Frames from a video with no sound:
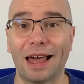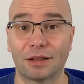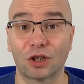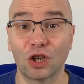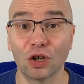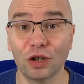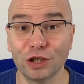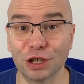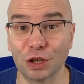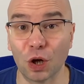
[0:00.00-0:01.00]
As a
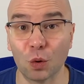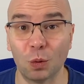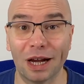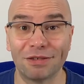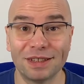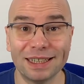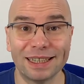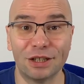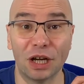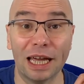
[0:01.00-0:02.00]
conclusion, we have seen
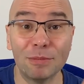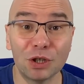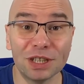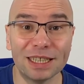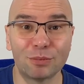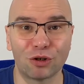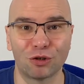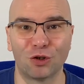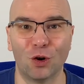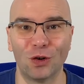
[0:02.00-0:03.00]
that the MQTT
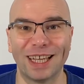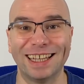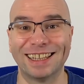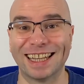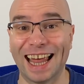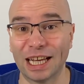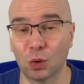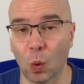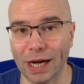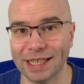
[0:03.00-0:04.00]
protocol is
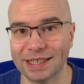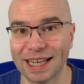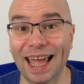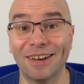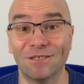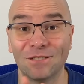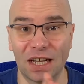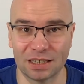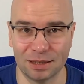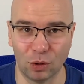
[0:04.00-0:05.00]
lightweight and
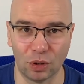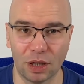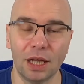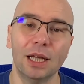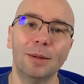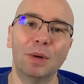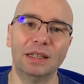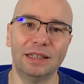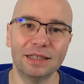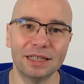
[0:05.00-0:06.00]
flexible,
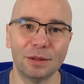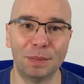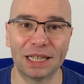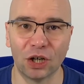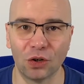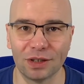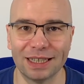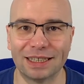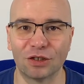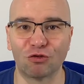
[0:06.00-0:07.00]
but this is because
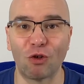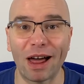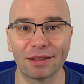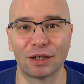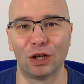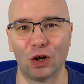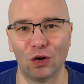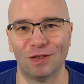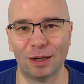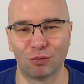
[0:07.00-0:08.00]
it's a rather
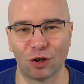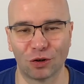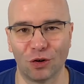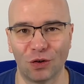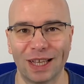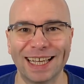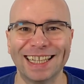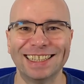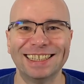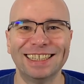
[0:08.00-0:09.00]
low-level protocol.
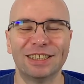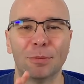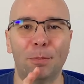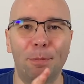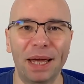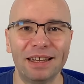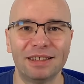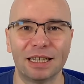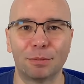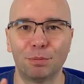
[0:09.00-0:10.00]
This is a
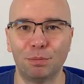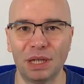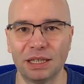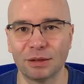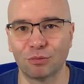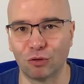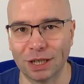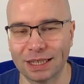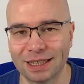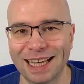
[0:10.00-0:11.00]
basic building
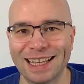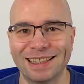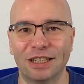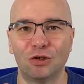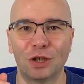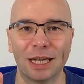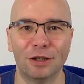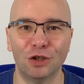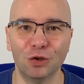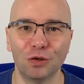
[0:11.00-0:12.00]
bricks that you
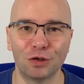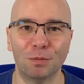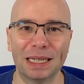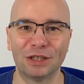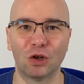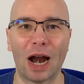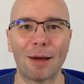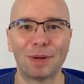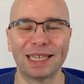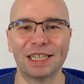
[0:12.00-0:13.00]
can use to build your
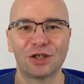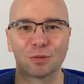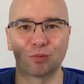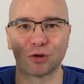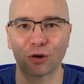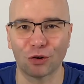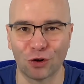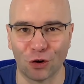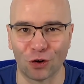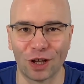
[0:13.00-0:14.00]
application
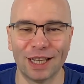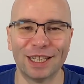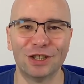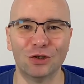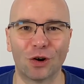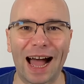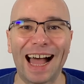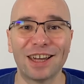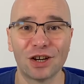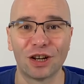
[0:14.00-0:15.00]
protocol, your
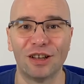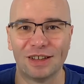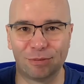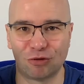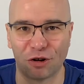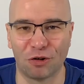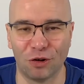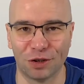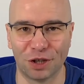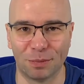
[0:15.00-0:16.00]
higher level
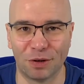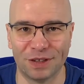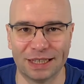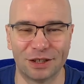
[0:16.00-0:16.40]
protocol on top of it.